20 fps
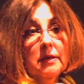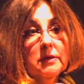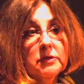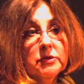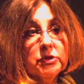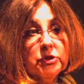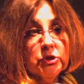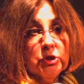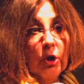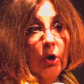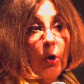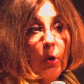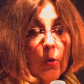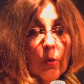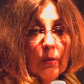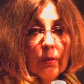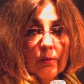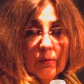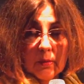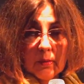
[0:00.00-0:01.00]

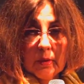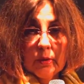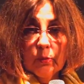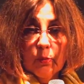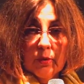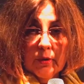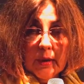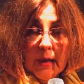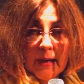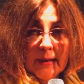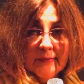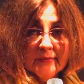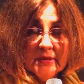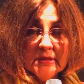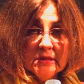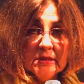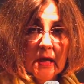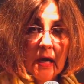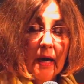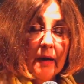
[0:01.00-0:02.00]
So we're kind of
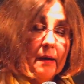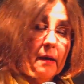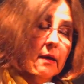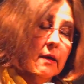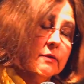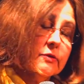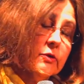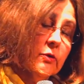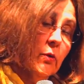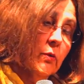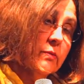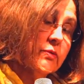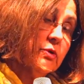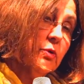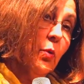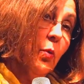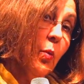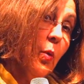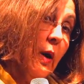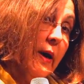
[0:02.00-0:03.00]
stuck. So
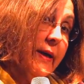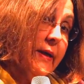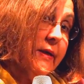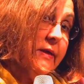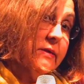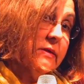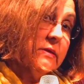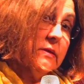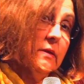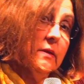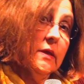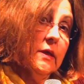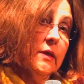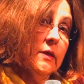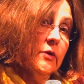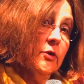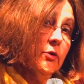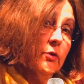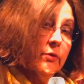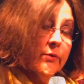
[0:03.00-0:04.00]
what is
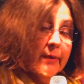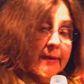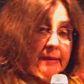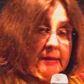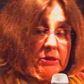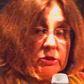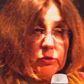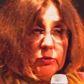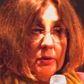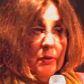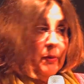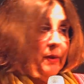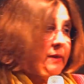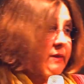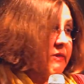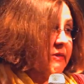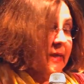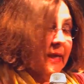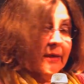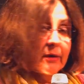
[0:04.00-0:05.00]
the nuclear industry? What
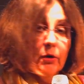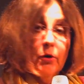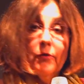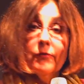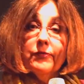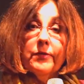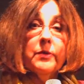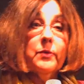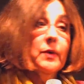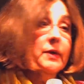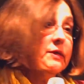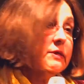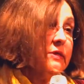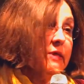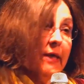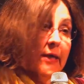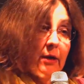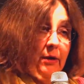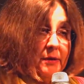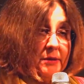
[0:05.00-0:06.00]
is San Onofre? What is
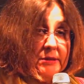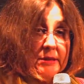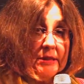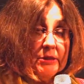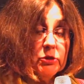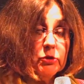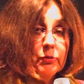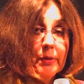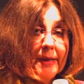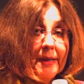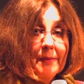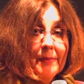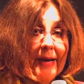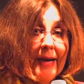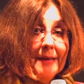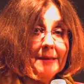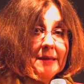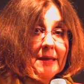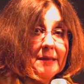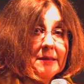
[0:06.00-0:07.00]
the NRC doing
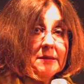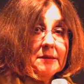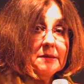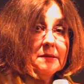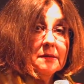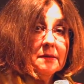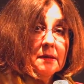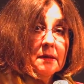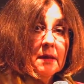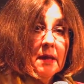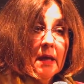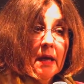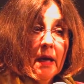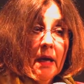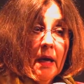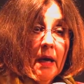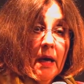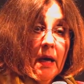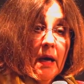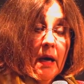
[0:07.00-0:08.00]
about this?
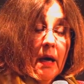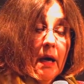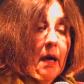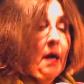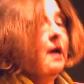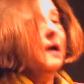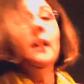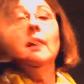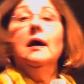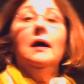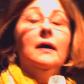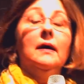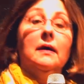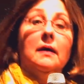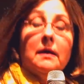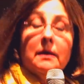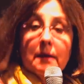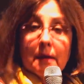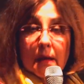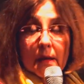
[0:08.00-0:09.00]

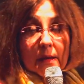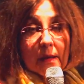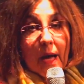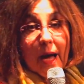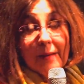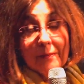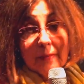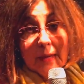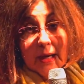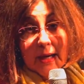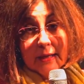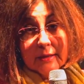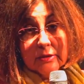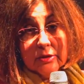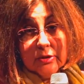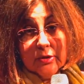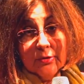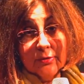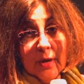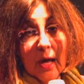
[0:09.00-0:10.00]
Not
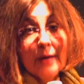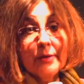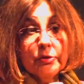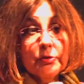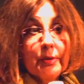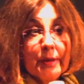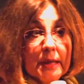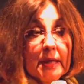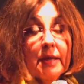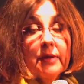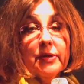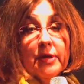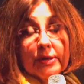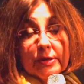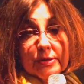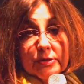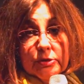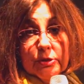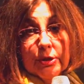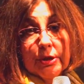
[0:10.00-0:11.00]
much. They're not doing
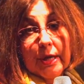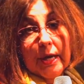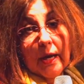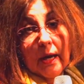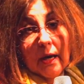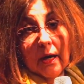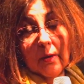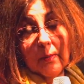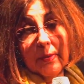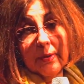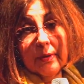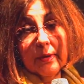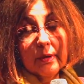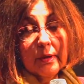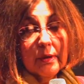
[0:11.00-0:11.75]
anything that's going to help.